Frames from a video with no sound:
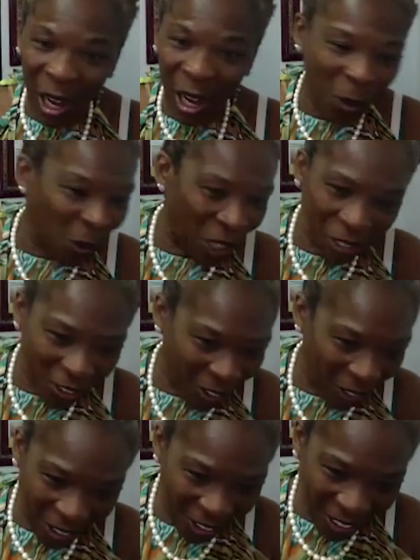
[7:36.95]
I won't give
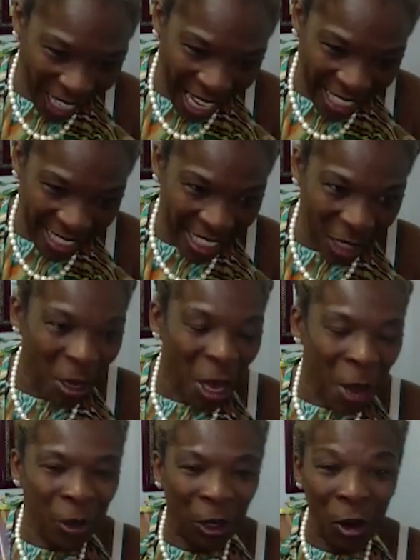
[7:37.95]
her last name,
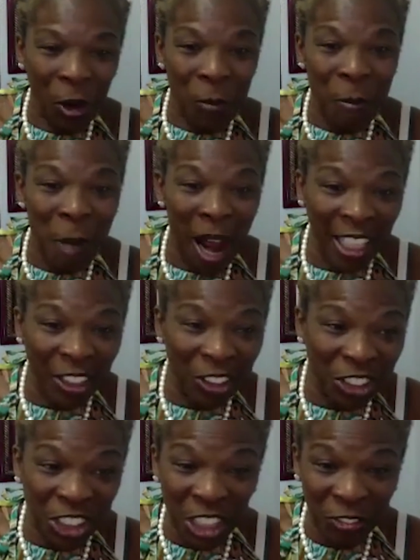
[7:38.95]
but her mind
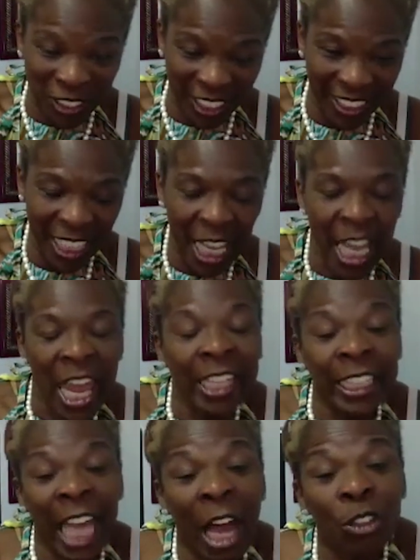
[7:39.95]
shifted.
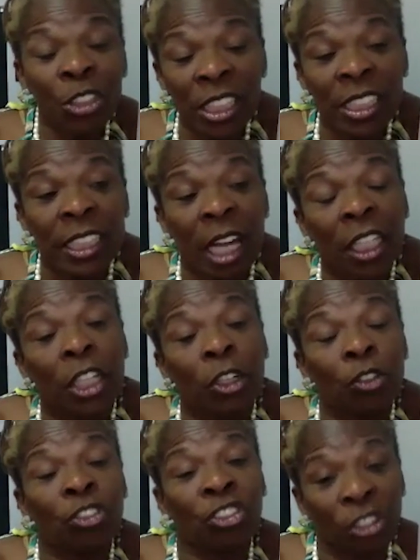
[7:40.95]
And now she's telling
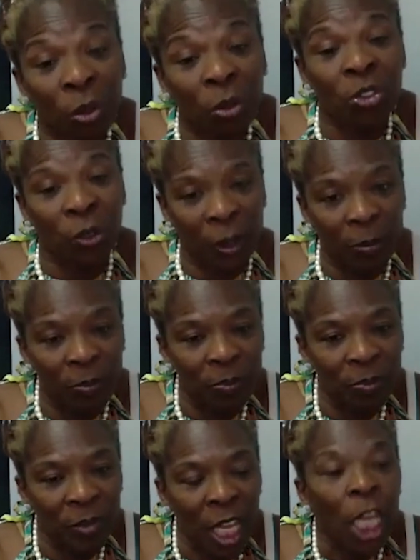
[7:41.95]
her children,
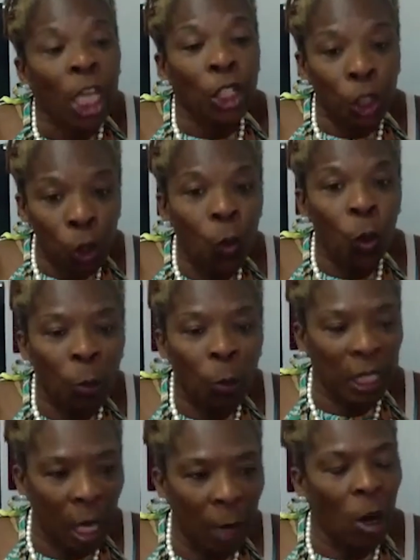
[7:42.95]
you will
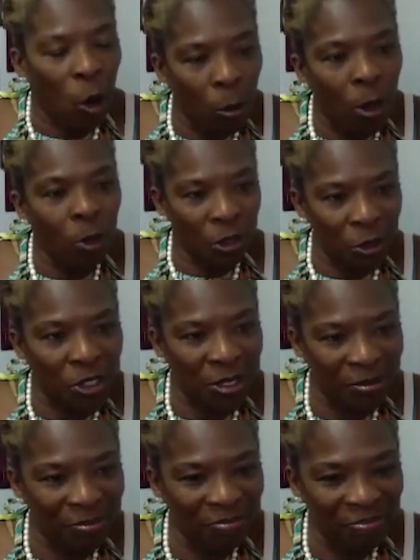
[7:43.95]
become homeowners.